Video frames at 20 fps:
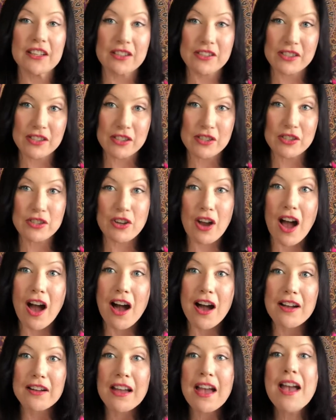There's a
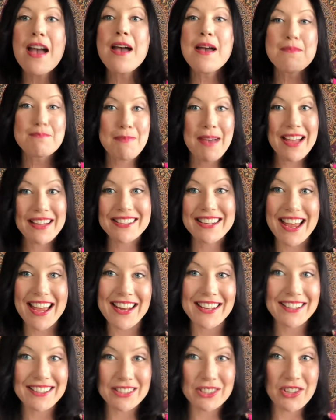strong
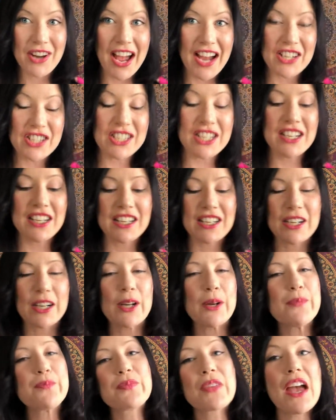magnetic attraction here.
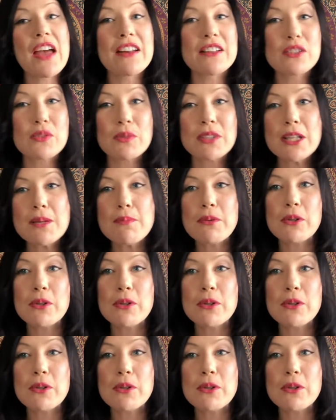And it's really